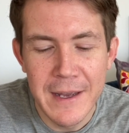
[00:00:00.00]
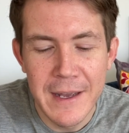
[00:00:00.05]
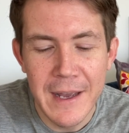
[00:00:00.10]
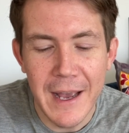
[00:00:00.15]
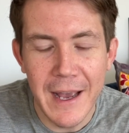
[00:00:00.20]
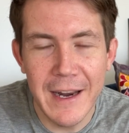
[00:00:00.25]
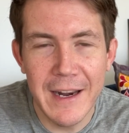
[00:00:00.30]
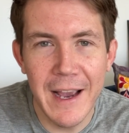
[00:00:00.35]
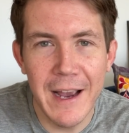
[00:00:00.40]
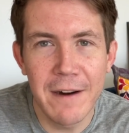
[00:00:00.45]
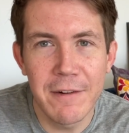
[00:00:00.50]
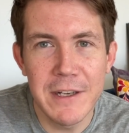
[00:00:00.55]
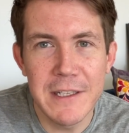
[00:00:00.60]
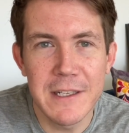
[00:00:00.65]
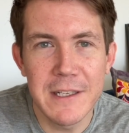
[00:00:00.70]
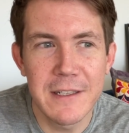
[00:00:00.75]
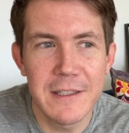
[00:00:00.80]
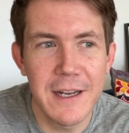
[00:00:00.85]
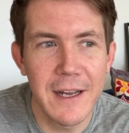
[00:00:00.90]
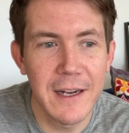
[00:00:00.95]
And Aries
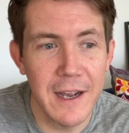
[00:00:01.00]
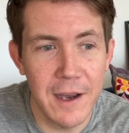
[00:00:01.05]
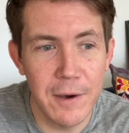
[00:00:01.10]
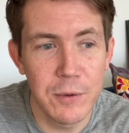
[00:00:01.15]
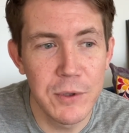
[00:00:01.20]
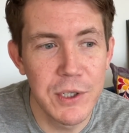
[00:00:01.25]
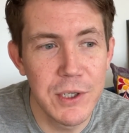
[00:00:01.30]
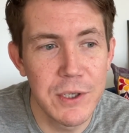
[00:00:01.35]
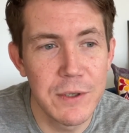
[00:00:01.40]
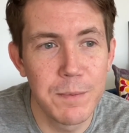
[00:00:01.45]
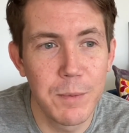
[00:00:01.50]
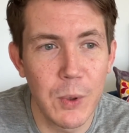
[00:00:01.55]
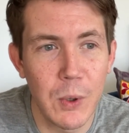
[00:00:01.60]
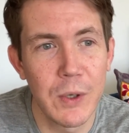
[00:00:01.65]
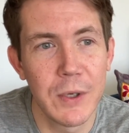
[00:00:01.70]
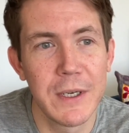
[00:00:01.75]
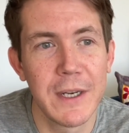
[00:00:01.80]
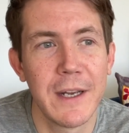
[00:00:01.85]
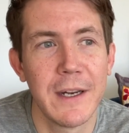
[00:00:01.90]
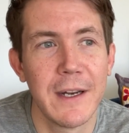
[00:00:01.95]
is like, I was just
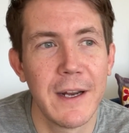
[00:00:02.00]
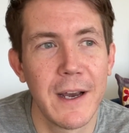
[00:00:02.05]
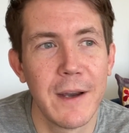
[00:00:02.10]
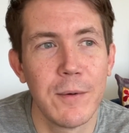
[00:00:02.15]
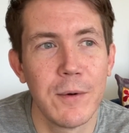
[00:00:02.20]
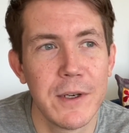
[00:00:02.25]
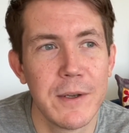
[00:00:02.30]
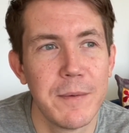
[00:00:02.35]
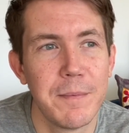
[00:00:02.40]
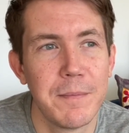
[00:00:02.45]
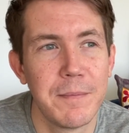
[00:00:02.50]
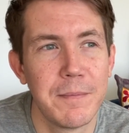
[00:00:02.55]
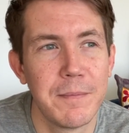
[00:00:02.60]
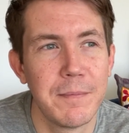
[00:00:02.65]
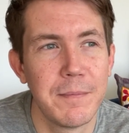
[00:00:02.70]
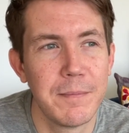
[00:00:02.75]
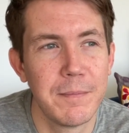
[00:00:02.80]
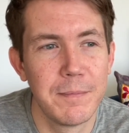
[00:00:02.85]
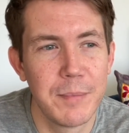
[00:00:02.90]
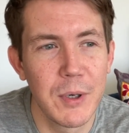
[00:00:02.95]
born and I want to
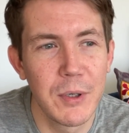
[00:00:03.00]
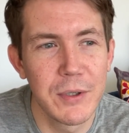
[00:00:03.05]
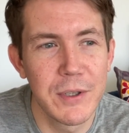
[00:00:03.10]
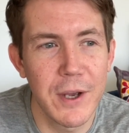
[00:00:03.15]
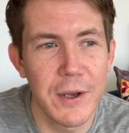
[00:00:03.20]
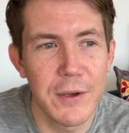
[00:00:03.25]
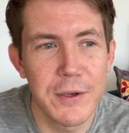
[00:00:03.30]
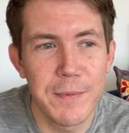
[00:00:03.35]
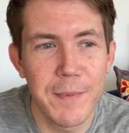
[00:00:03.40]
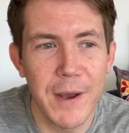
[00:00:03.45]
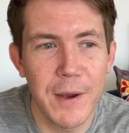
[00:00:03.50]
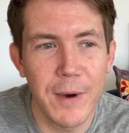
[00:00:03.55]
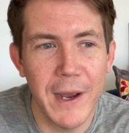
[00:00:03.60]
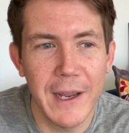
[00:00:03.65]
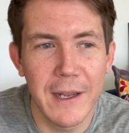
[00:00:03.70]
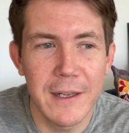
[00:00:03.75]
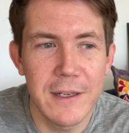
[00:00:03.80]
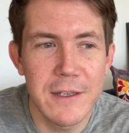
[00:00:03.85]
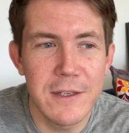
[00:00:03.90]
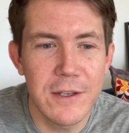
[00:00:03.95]
bulldoze my
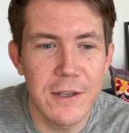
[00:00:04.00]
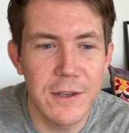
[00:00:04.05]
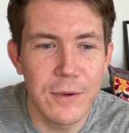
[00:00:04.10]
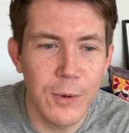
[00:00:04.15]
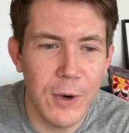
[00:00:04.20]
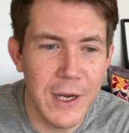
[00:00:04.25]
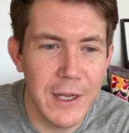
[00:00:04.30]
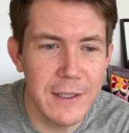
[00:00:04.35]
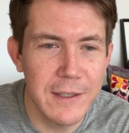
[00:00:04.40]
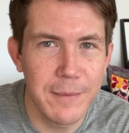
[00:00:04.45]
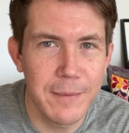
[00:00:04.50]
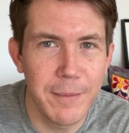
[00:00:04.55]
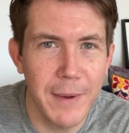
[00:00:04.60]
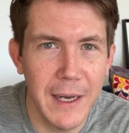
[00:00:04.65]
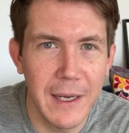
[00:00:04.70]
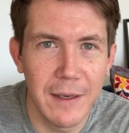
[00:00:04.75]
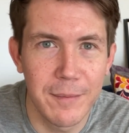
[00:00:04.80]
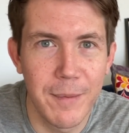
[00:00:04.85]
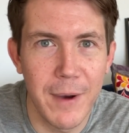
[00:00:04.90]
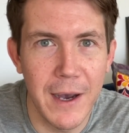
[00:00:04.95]
way into the world and
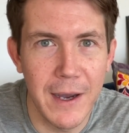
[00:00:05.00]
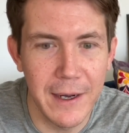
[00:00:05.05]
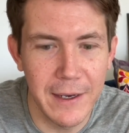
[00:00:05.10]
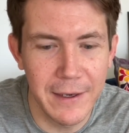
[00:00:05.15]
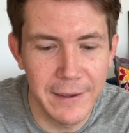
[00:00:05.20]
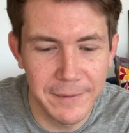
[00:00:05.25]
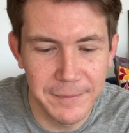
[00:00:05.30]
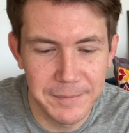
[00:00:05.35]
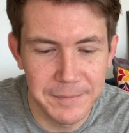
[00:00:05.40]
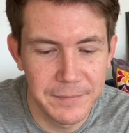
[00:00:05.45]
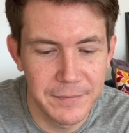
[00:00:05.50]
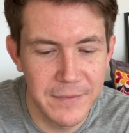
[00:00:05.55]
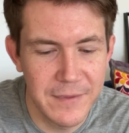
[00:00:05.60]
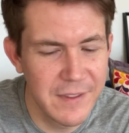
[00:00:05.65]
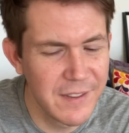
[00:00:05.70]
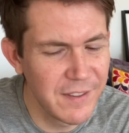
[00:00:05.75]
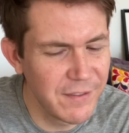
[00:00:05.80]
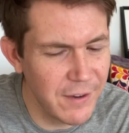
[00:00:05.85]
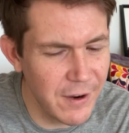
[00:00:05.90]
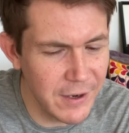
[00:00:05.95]
make it mine.
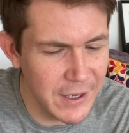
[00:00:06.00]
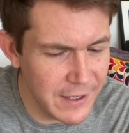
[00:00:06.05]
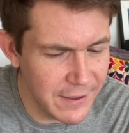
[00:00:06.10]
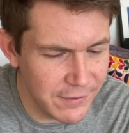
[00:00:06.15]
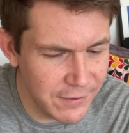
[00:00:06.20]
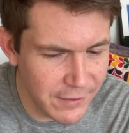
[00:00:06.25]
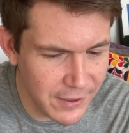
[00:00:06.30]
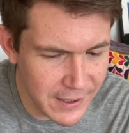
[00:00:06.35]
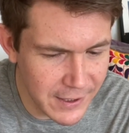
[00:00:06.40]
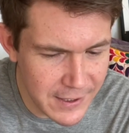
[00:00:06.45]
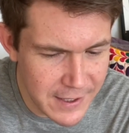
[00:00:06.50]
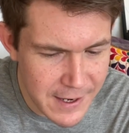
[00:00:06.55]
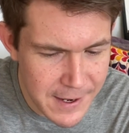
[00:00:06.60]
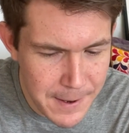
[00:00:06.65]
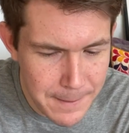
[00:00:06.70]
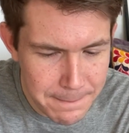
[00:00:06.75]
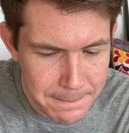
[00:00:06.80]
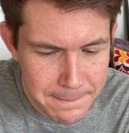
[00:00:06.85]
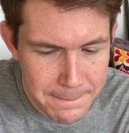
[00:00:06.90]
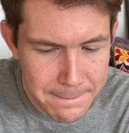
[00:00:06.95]
It's very different.
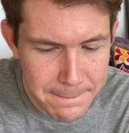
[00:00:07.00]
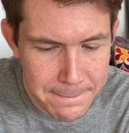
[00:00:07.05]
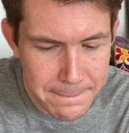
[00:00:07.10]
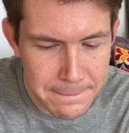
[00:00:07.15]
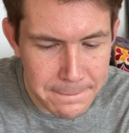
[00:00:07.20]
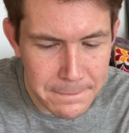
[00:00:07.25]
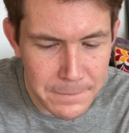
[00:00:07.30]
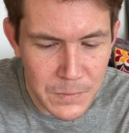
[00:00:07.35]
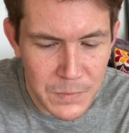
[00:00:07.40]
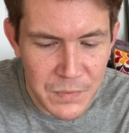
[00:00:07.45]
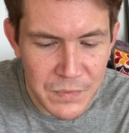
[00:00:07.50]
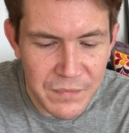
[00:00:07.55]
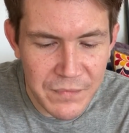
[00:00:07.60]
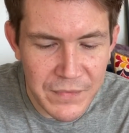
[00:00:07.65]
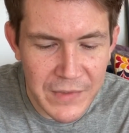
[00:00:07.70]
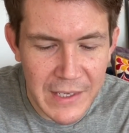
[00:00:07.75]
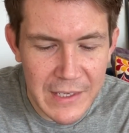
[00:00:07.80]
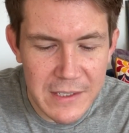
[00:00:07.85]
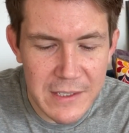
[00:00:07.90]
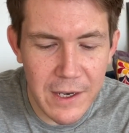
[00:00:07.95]

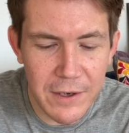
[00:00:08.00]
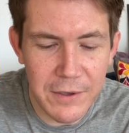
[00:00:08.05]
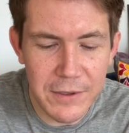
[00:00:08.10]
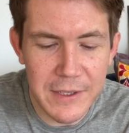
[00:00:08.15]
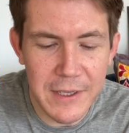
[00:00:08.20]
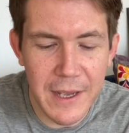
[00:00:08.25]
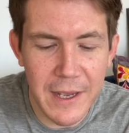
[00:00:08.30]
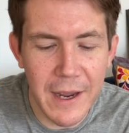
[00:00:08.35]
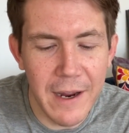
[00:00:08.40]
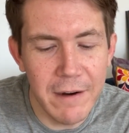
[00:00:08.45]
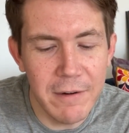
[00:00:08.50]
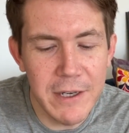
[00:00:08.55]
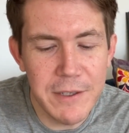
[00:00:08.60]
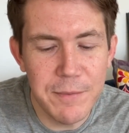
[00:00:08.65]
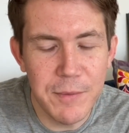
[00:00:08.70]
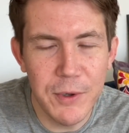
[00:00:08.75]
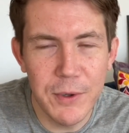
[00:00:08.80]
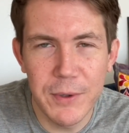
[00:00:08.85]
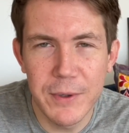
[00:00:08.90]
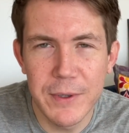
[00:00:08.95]
So the Aries
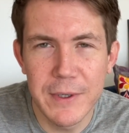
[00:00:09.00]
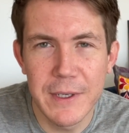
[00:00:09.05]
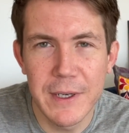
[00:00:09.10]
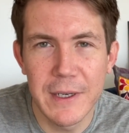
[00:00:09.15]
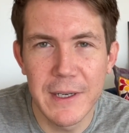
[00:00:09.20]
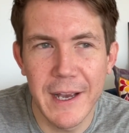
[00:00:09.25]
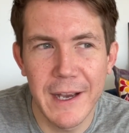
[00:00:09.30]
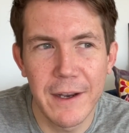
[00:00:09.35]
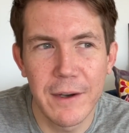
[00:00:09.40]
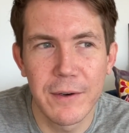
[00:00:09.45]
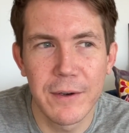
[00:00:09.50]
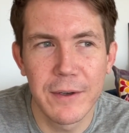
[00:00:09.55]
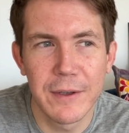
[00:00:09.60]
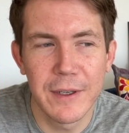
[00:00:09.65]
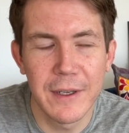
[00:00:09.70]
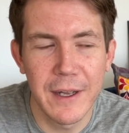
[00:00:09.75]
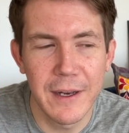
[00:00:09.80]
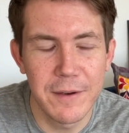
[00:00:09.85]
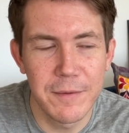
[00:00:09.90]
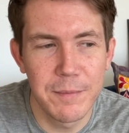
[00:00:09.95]
moon now
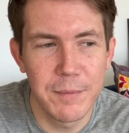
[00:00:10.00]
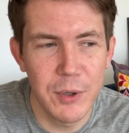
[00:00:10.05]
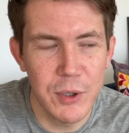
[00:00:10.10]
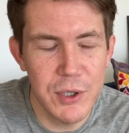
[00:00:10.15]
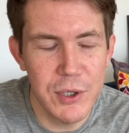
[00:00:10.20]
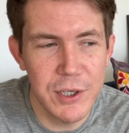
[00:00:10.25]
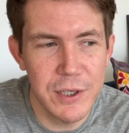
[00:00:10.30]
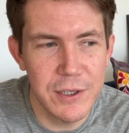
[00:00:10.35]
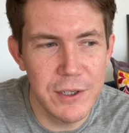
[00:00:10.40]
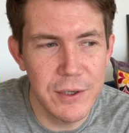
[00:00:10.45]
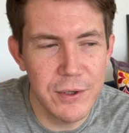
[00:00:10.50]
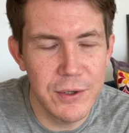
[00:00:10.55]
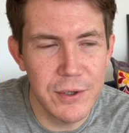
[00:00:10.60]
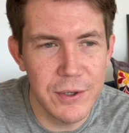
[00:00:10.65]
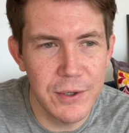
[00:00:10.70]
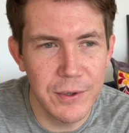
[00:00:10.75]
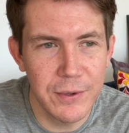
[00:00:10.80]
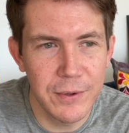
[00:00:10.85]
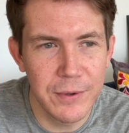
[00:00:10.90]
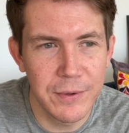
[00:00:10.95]
kind of pushes you
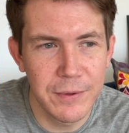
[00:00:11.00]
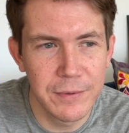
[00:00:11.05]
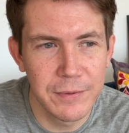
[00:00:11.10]
to